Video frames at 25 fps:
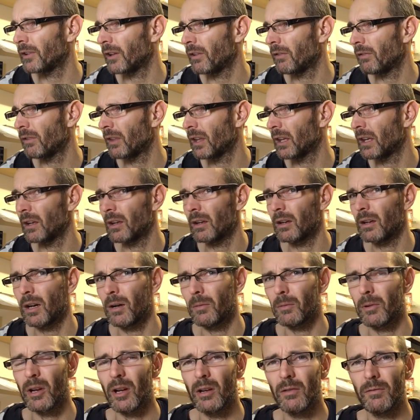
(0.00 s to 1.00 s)
I think
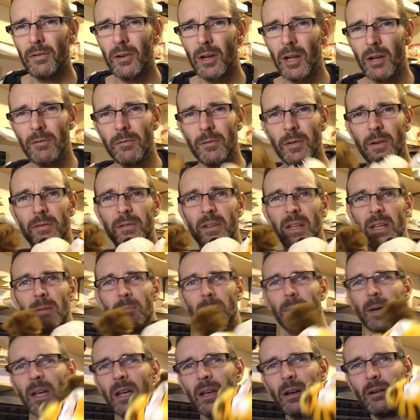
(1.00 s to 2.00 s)
I'm going for like
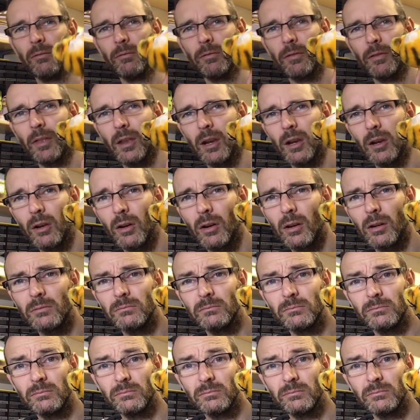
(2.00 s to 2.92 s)
£15 for the lot.